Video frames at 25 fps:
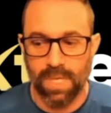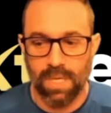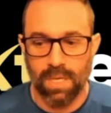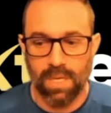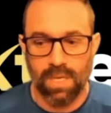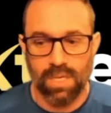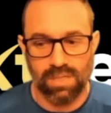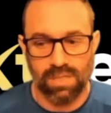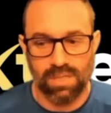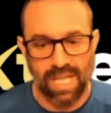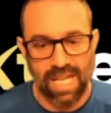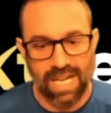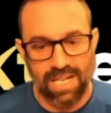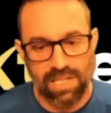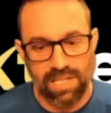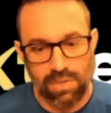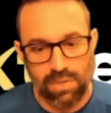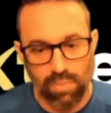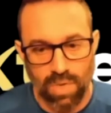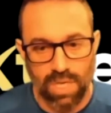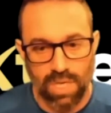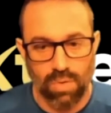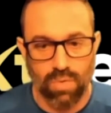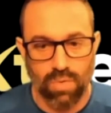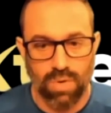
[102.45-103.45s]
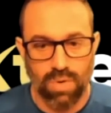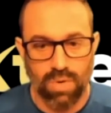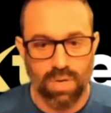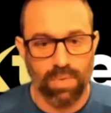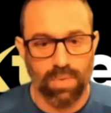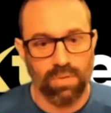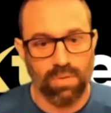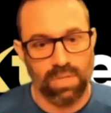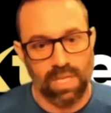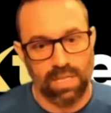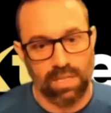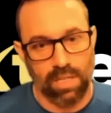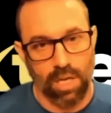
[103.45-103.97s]
So that is one hormone
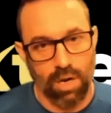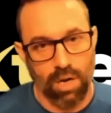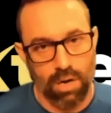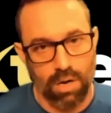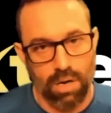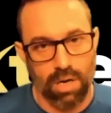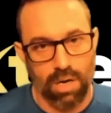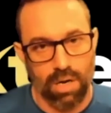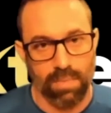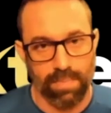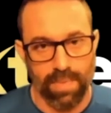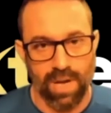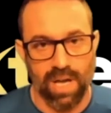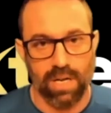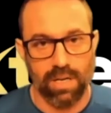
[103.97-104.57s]
that the heart